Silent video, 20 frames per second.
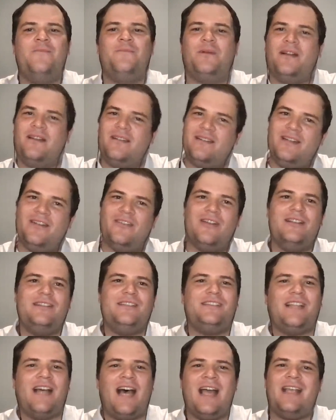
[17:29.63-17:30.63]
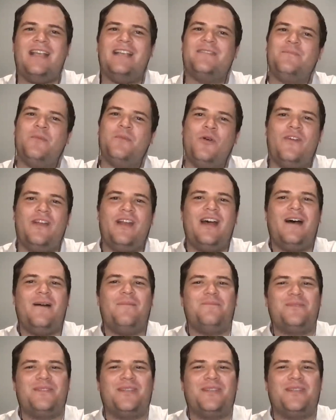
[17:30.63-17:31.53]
but his stock is moving up.